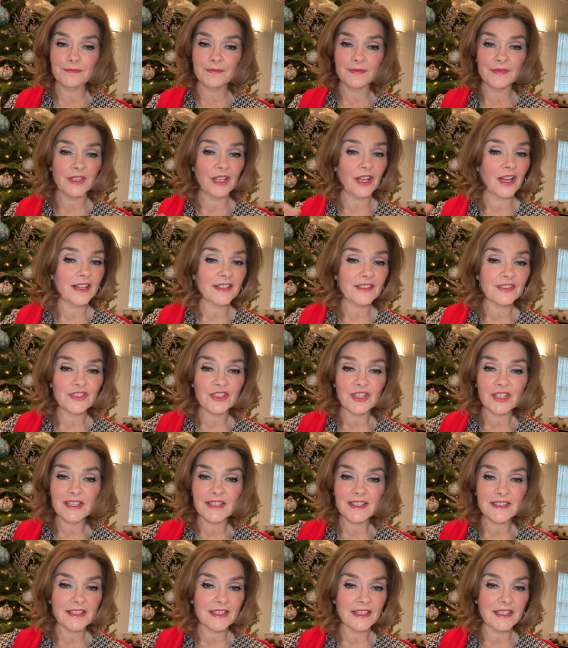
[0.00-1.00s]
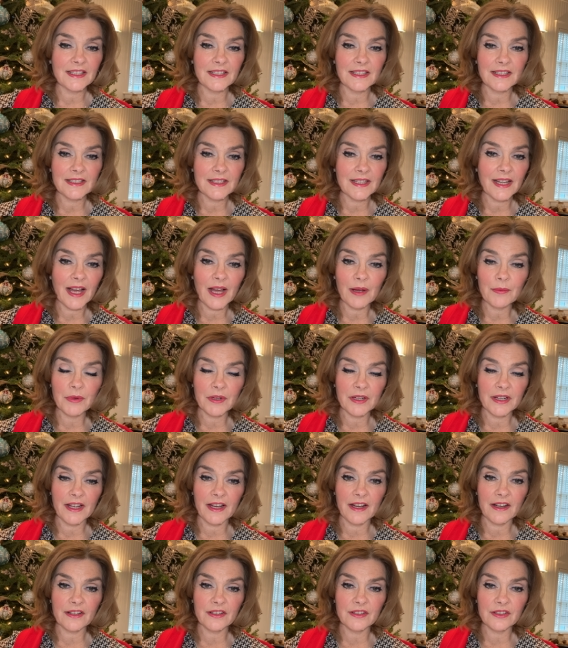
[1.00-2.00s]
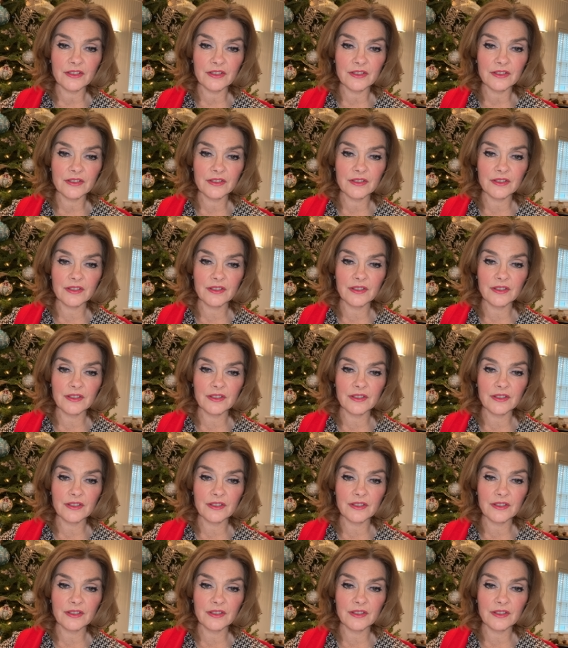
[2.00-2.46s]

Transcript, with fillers: not just in a tabernacle